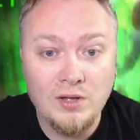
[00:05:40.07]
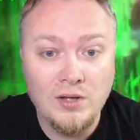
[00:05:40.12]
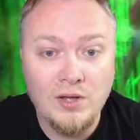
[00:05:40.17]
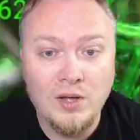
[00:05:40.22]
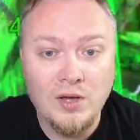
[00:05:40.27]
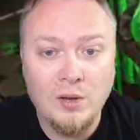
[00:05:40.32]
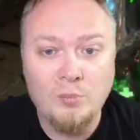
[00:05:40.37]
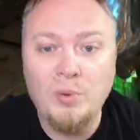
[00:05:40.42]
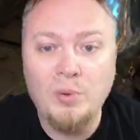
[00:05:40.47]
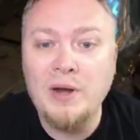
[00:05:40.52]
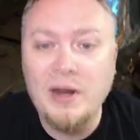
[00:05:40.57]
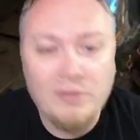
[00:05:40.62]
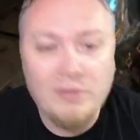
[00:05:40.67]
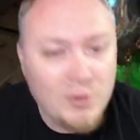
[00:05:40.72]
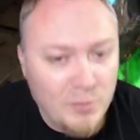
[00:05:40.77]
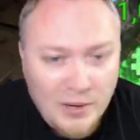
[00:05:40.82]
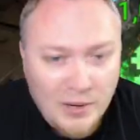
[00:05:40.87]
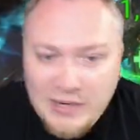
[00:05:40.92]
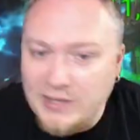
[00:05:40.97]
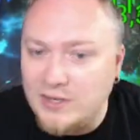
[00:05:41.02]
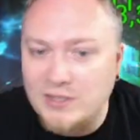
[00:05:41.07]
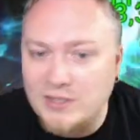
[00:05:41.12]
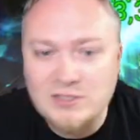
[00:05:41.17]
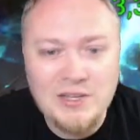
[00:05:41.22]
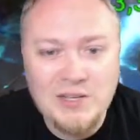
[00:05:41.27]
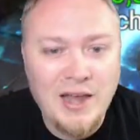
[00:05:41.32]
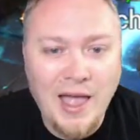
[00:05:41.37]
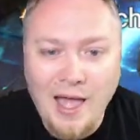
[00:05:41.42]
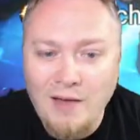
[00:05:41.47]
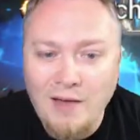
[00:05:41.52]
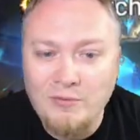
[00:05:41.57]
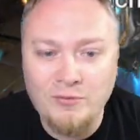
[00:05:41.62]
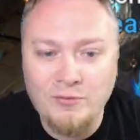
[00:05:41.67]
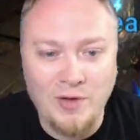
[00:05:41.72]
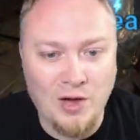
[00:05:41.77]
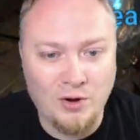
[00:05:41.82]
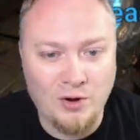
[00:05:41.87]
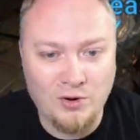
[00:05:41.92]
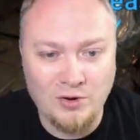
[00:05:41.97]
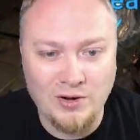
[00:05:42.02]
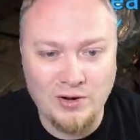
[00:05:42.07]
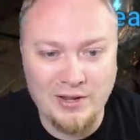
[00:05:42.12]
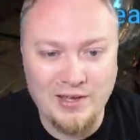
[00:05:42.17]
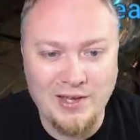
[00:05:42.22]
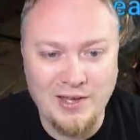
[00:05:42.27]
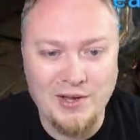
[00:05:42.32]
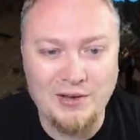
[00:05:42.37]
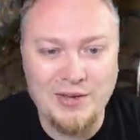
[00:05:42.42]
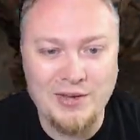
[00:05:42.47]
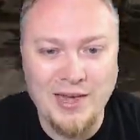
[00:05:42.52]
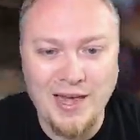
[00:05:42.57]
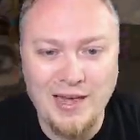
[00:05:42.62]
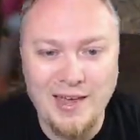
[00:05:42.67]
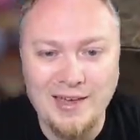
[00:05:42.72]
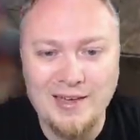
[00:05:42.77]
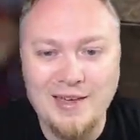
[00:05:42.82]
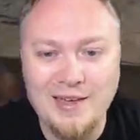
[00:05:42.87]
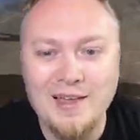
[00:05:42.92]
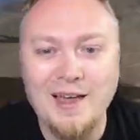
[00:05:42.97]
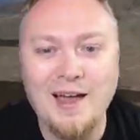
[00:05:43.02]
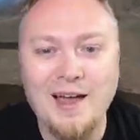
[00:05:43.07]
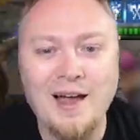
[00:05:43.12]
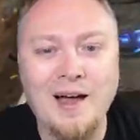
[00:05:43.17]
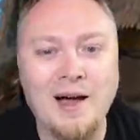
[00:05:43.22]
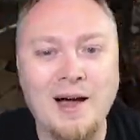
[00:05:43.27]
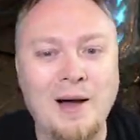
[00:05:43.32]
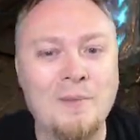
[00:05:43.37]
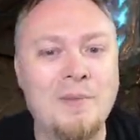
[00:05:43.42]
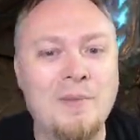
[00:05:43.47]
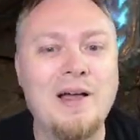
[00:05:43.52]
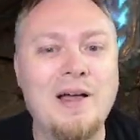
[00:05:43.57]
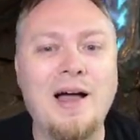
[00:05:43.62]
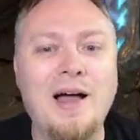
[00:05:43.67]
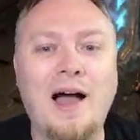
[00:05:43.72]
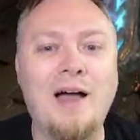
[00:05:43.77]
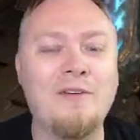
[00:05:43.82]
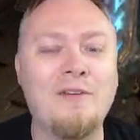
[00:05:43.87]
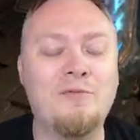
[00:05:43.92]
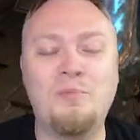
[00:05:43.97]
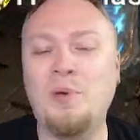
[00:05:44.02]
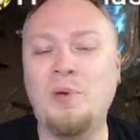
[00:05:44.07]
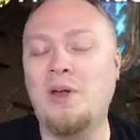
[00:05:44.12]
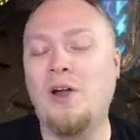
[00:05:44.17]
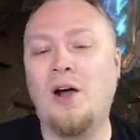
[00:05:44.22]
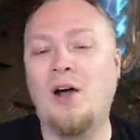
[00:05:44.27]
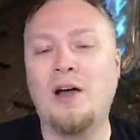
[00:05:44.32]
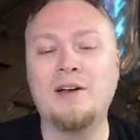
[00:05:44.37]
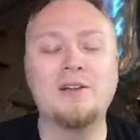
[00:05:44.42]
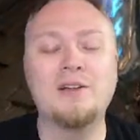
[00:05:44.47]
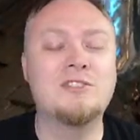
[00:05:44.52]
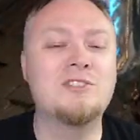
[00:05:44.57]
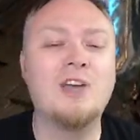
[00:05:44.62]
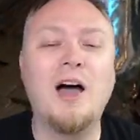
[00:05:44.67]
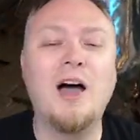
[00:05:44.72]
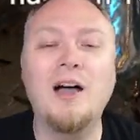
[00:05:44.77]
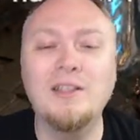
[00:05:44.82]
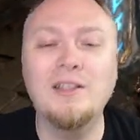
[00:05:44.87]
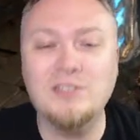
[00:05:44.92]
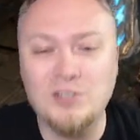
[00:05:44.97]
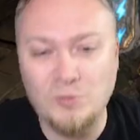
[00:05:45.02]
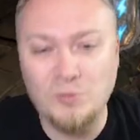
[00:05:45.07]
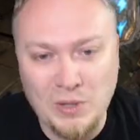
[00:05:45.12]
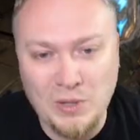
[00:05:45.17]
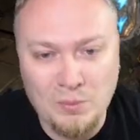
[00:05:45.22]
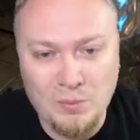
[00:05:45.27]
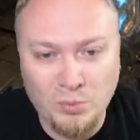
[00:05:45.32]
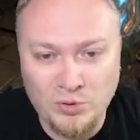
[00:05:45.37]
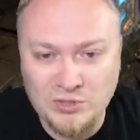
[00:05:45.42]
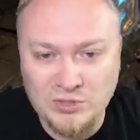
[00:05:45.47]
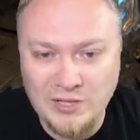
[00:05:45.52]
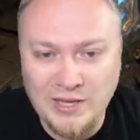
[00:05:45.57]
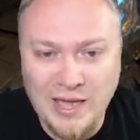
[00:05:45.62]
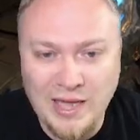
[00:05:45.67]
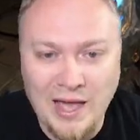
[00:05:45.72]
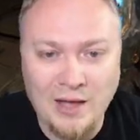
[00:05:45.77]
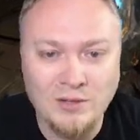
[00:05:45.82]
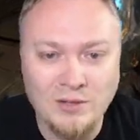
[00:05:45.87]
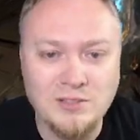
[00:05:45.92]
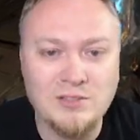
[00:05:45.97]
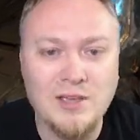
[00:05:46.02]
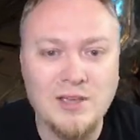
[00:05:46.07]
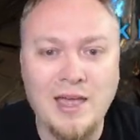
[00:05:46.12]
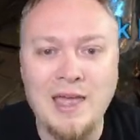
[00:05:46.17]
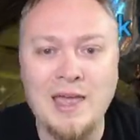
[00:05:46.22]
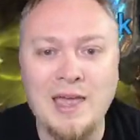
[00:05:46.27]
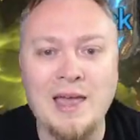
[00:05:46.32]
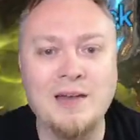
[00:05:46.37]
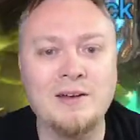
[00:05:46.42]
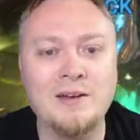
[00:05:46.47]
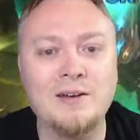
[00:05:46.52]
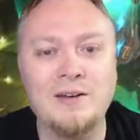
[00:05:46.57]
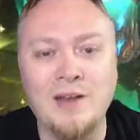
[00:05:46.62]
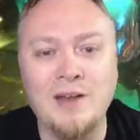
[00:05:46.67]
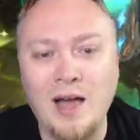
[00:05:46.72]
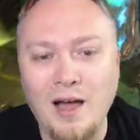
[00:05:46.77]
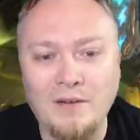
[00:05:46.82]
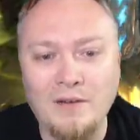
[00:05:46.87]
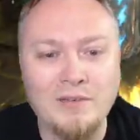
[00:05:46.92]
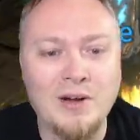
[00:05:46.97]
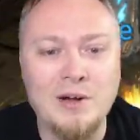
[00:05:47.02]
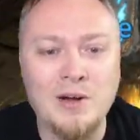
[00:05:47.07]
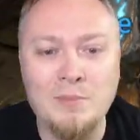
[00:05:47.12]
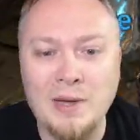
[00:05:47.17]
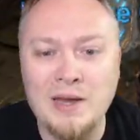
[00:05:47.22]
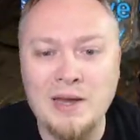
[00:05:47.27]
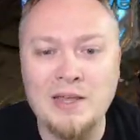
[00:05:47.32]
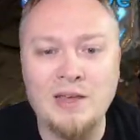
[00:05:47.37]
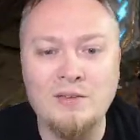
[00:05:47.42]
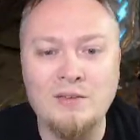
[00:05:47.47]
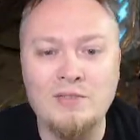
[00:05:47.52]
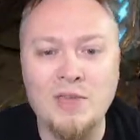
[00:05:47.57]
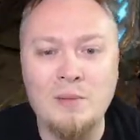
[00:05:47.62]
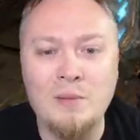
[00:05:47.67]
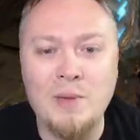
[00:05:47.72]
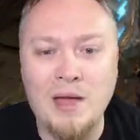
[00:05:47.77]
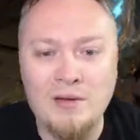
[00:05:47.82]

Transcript: But everybody doesn't have Valkyrie, okay? Um, I've been on tons of people's accounts, and not very many of them have